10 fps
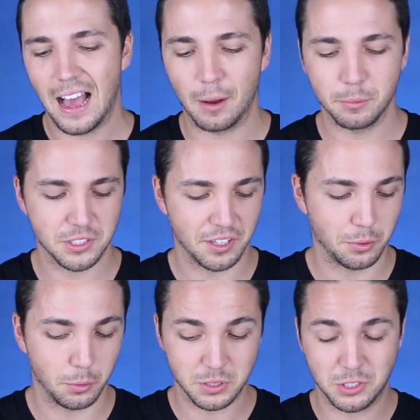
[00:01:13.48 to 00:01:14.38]
uh, which I
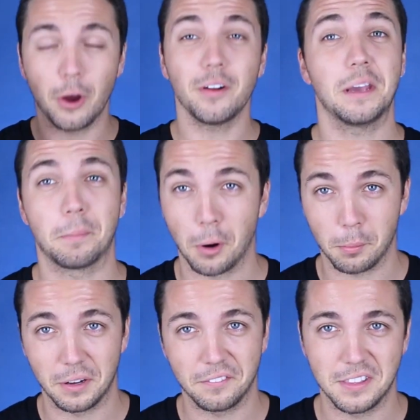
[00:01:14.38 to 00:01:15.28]
thought was totally
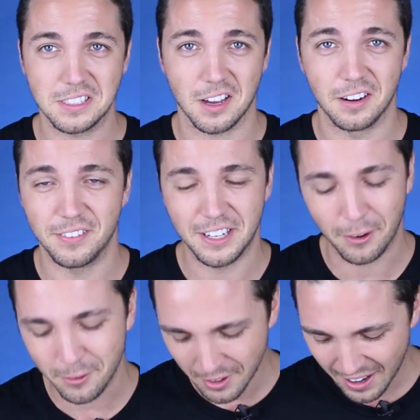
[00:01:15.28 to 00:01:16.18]
appropriate for this kind of
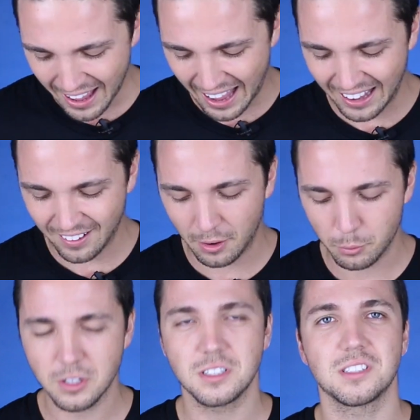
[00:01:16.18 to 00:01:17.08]
video. And I
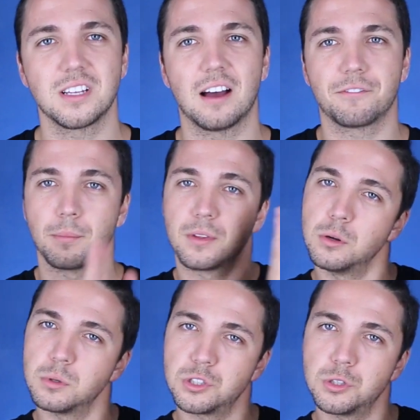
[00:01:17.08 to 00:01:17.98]
wanted to start from the
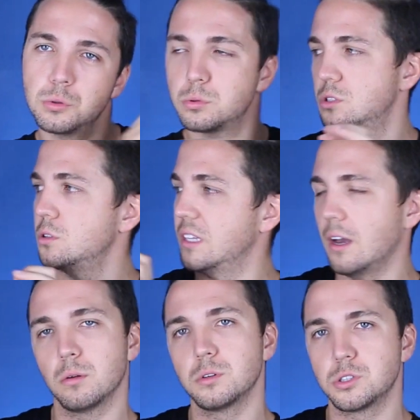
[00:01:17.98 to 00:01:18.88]
newest shoe to the
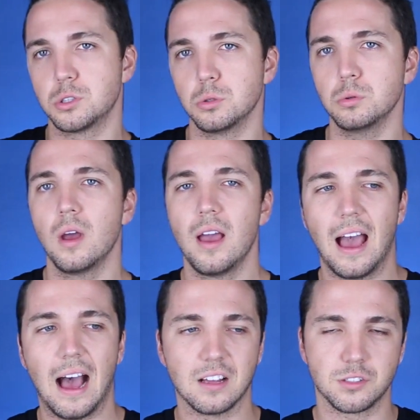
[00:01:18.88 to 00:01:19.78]
oldest shoe,
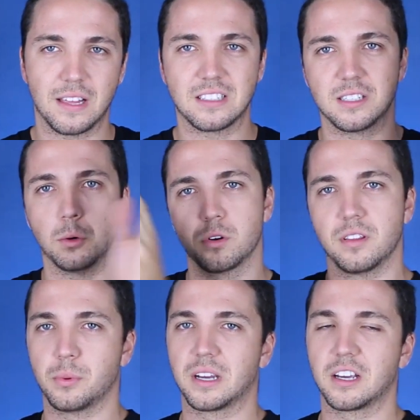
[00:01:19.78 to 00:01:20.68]
uh, so that's the order
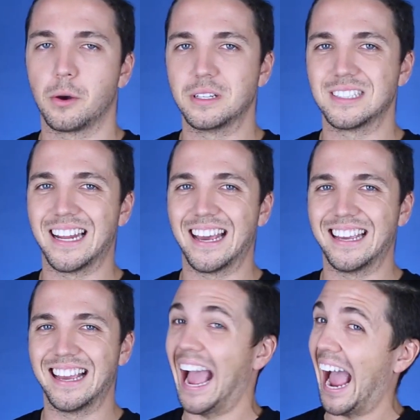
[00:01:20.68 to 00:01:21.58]
that we're gonna go in today.
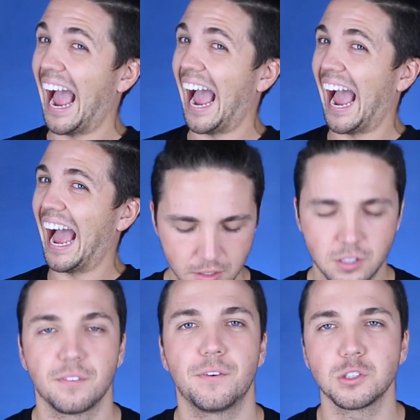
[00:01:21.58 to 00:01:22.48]

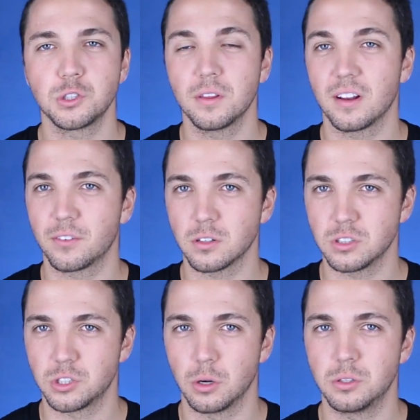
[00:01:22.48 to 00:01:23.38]
So the first shoe that I've got
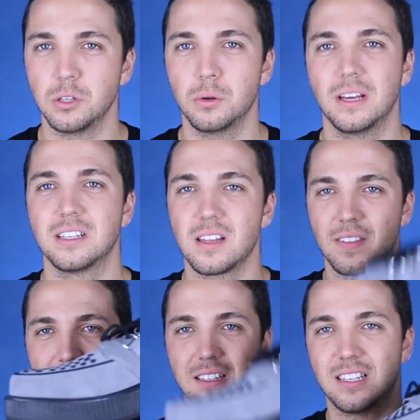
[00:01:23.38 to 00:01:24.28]
to show to you is
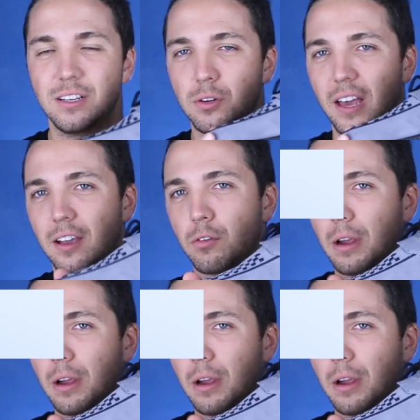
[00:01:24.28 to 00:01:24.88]
the T U K